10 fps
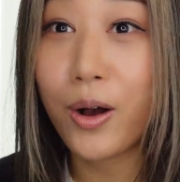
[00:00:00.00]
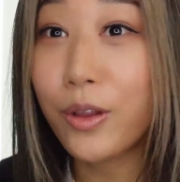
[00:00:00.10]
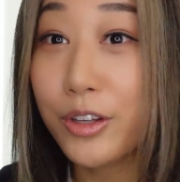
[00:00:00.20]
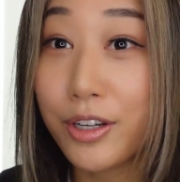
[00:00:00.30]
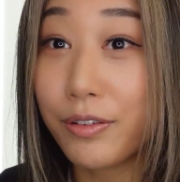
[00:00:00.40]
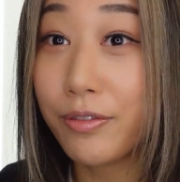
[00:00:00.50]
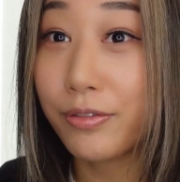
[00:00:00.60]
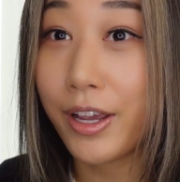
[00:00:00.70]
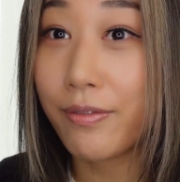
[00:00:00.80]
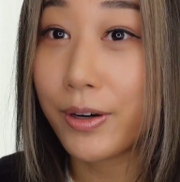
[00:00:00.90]
all the different
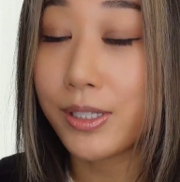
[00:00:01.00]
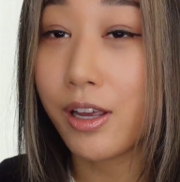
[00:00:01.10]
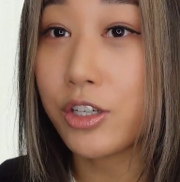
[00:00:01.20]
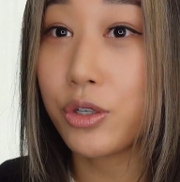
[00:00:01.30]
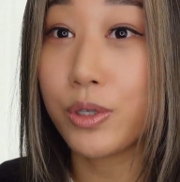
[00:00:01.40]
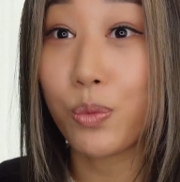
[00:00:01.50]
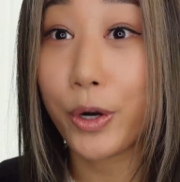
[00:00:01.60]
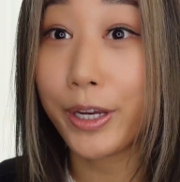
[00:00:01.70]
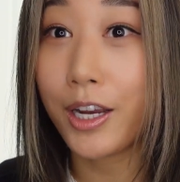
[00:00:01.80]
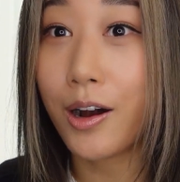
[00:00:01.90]
flavors that she was
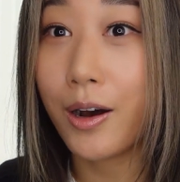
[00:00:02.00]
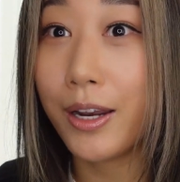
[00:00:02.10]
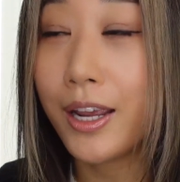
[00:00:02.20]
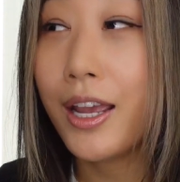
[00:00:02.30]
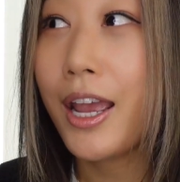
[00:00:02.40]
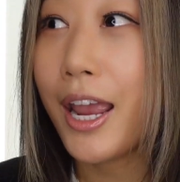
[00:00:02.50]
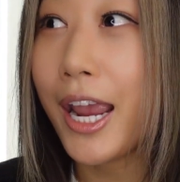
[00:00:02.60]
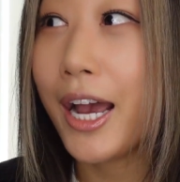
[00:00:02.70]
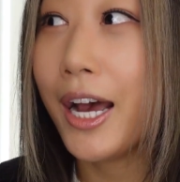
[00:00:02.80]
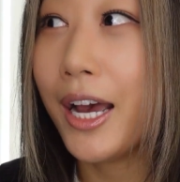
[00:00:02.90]
working on,
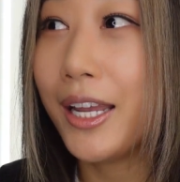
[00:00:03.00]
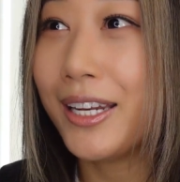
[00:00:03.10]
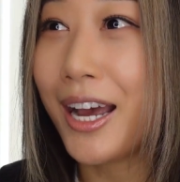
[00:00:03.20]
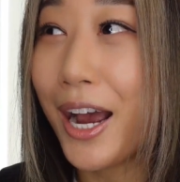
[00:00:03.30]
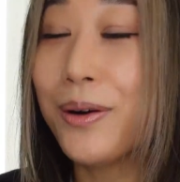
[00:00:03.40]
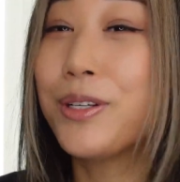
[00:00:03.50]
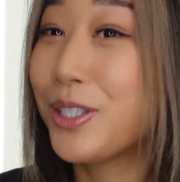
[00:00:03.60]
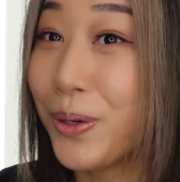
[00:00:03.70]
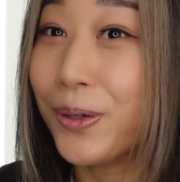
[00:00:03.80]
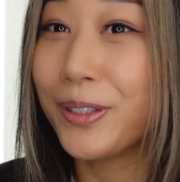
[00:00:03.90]
and I was
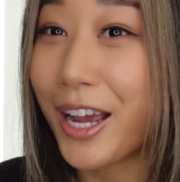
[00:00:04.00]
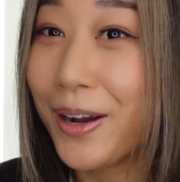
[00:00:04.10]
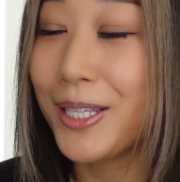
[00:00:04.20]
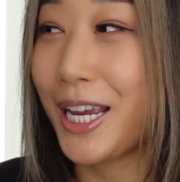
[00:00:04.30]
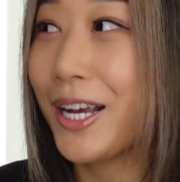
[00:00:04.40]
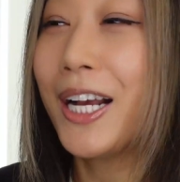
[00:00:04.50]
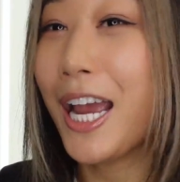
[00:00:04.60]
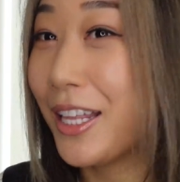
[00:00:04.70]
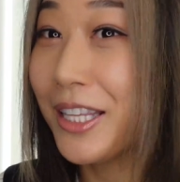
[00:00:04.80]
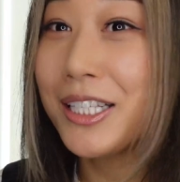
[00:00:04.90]
sold. I was like,
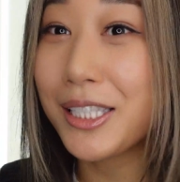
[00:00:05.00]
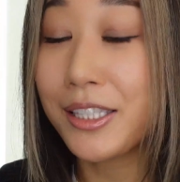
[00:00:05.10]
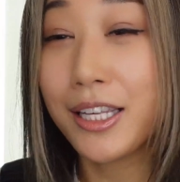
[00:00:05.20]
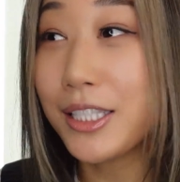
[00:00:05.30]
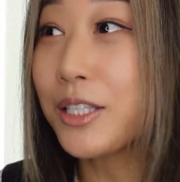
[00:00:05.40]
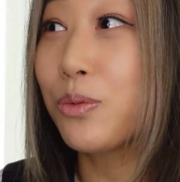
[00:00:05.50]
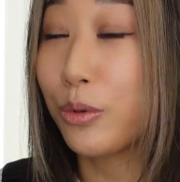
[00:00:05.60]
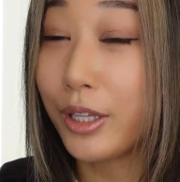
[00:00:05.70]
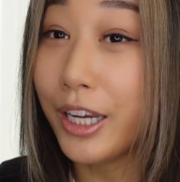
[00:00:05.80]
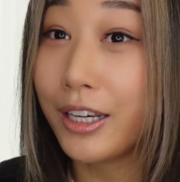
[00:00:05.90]
okay, this is
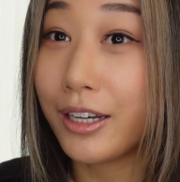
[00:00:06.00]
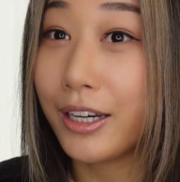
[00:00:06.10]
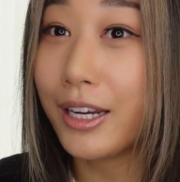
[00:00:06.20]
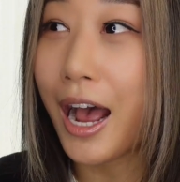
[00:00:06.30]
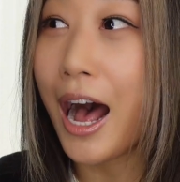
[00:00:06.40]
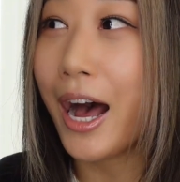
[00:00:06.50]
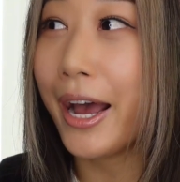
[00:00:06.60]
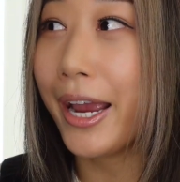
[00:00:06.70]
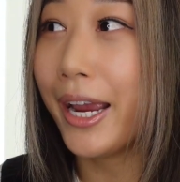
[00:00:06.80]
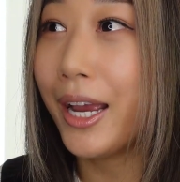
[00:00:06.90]
really good.
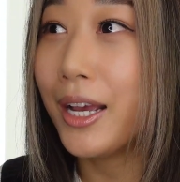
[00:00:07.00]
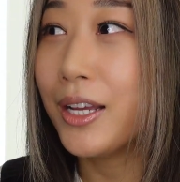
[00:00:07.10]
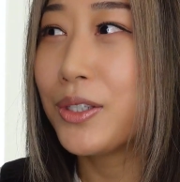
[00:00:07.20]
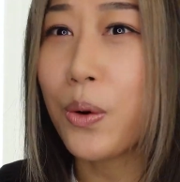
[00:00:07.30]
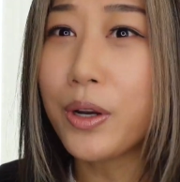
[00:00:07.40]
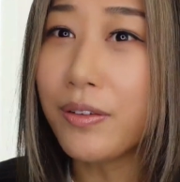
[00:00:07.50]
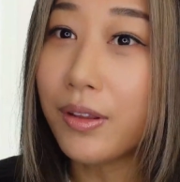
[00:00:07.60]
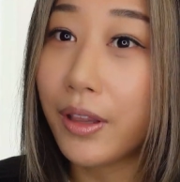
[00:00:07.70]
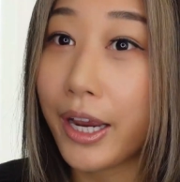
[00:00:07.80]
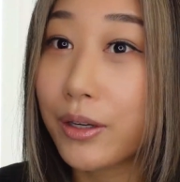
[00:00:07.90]
I don't
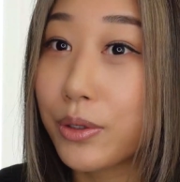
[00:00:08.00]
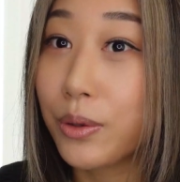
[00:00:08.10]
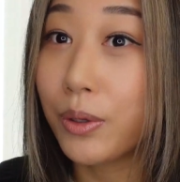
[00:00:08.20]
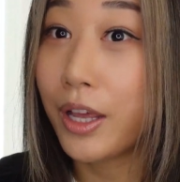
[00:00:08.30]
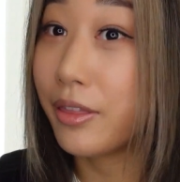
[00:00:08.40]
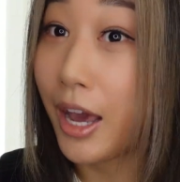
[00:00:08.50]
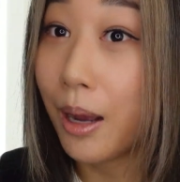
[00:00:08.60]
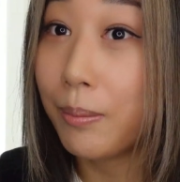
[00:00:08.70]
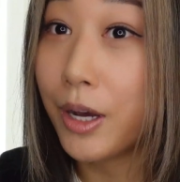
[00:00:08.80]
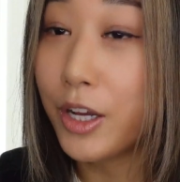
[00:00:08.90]
even like granola
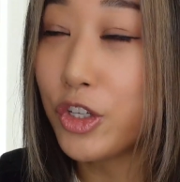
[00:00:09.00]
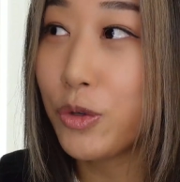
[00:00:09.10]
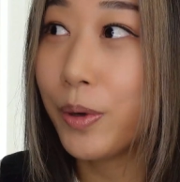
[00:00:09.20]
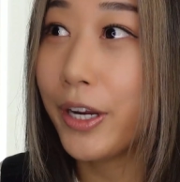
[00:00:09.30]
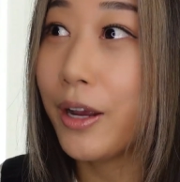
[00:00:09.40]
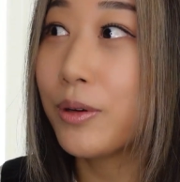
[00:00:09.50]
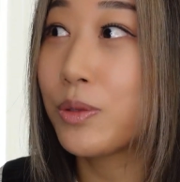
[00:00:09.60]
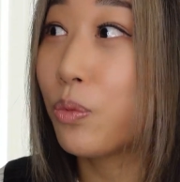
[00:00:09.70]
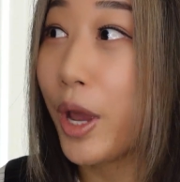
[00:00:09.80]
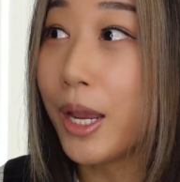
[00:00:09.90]
that much, but it
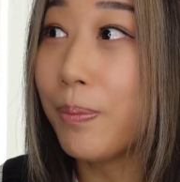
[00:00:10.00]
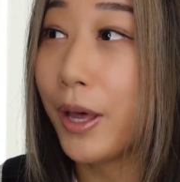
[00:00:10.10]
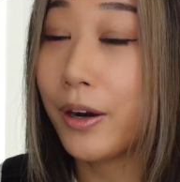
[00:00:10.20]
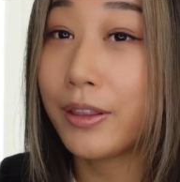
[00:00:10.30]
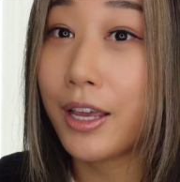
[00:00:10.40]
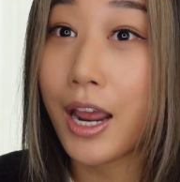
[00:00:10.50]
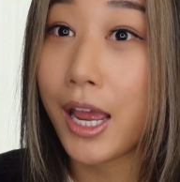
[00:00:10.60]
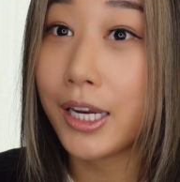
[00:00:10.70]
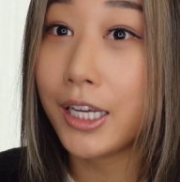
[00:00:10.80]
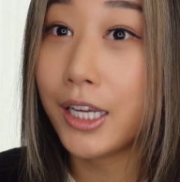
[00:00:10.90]
was way better than
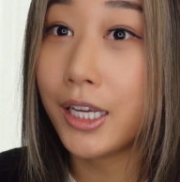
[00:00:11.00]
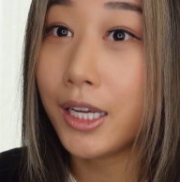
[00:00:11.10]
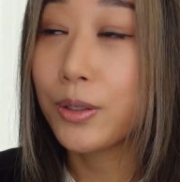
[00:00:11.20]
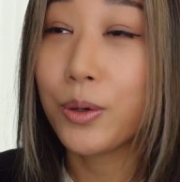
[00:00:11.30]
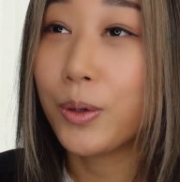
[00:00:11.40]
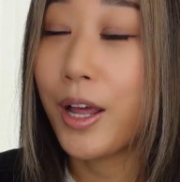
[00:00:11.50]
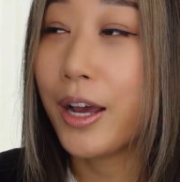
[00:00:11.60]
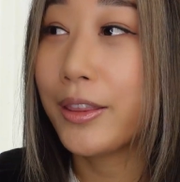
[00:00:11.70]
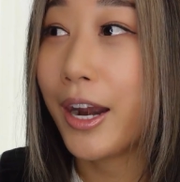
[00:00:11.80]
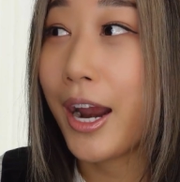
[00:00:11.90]
any
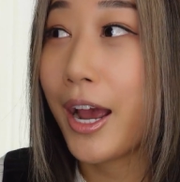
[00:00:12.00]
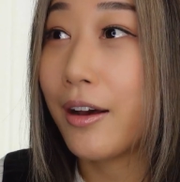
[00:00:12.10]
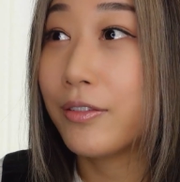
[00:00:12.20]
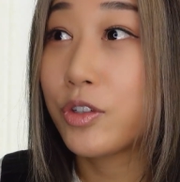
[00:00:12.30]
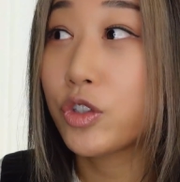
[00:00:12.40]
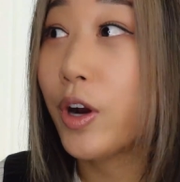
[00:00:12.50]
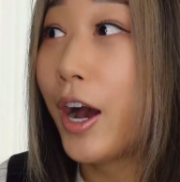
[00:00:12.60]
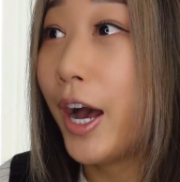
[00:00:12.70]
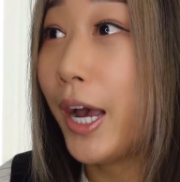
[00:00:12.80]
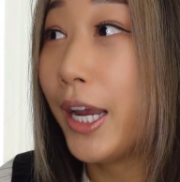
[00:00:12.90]
granola that I have
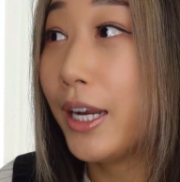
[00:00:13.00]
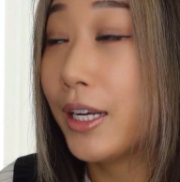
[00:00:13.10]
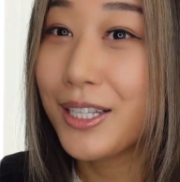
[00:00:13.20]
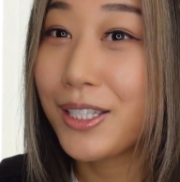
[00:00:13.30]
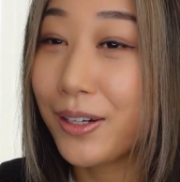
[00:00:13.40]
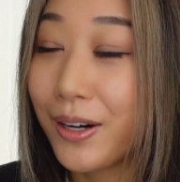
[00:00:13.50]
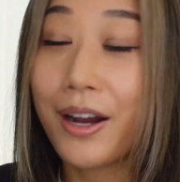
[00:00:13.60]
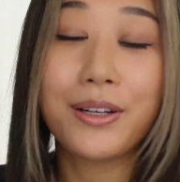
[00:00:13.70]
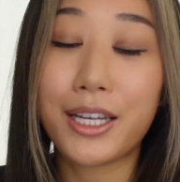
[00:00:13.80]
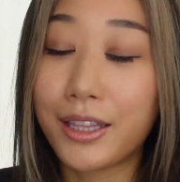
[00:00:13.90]
tried. So
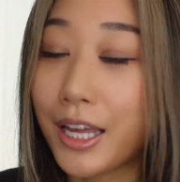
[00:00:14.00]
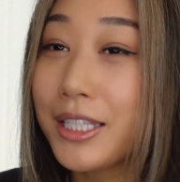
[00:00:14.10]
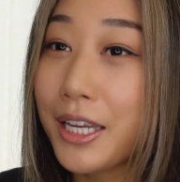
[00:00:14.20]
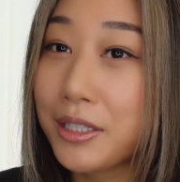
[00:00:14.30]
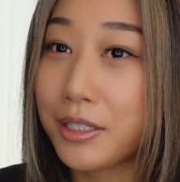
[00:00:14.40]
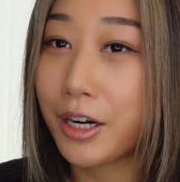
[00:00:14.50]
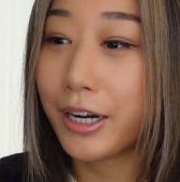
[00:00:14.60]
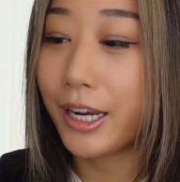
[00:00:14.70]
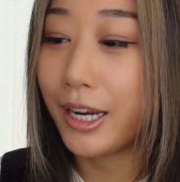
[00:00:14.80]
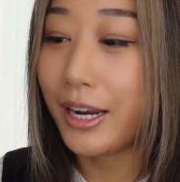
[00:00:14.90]
I was like, let's get
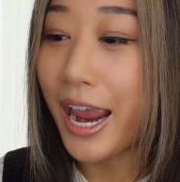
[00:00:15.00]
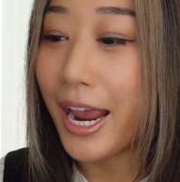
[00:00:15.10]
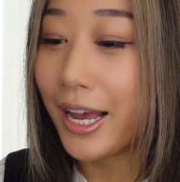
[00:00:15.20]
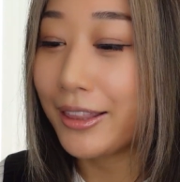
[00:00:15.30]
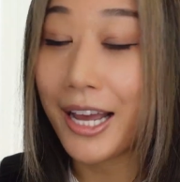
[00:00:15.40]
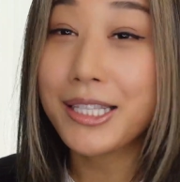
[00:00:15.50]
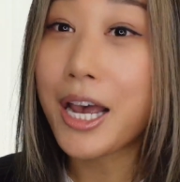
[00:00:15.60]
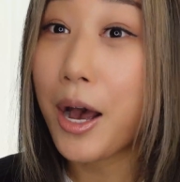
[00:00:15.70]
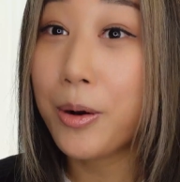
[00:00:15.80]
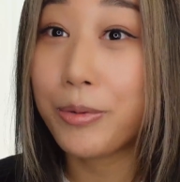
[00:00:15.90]
started, and that's
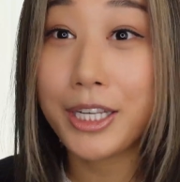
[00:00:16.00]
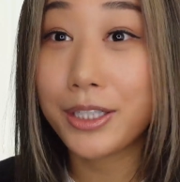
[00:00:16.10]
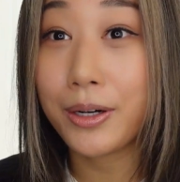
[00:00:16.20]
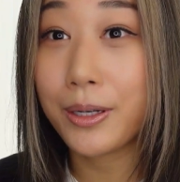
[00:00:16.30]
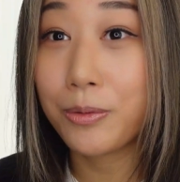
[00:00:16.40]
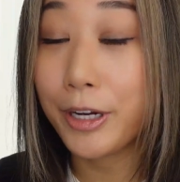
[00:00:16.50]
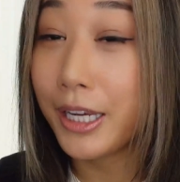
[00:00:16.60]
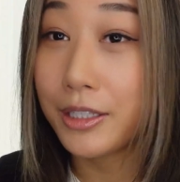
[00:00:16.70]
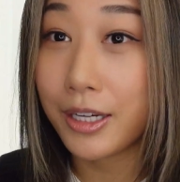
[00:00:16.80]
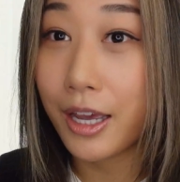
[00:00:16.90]
how we started
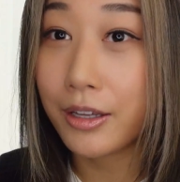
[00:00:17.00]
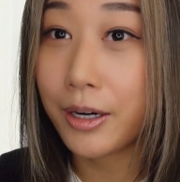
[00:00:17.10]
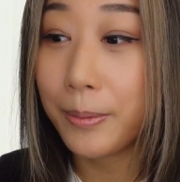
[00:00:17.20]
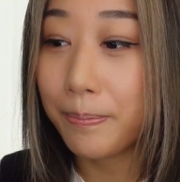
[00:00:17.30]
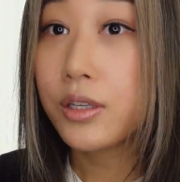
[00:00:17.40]
working together.